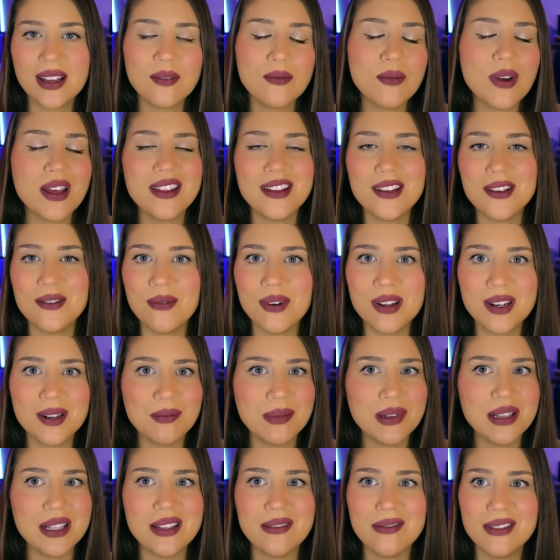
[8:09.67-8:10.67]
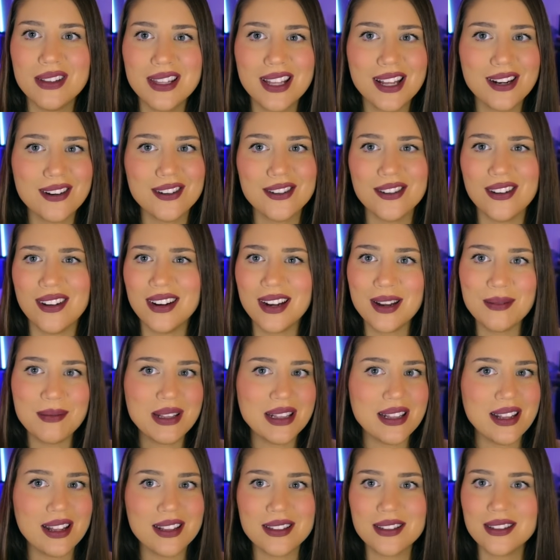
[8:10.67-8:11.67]
and whether you want to believe in that or not, I
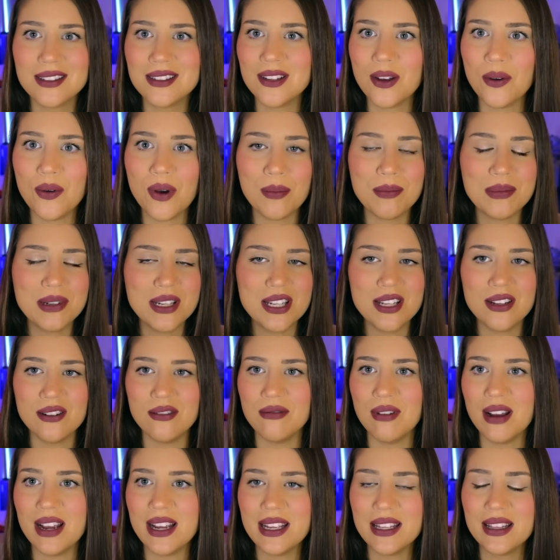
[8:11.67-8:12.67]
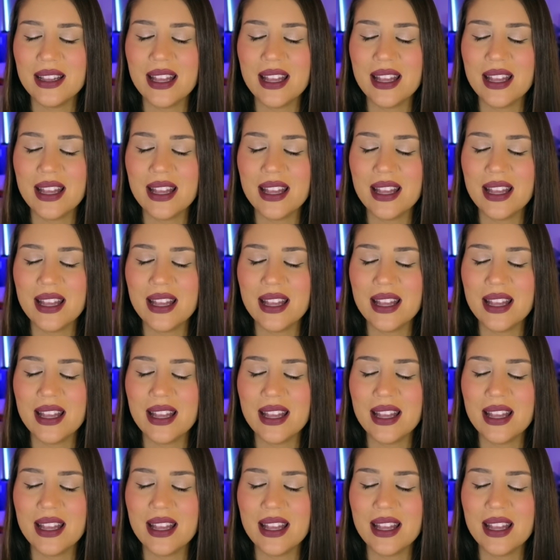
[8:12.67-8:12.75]
mean, that's so up to you, right?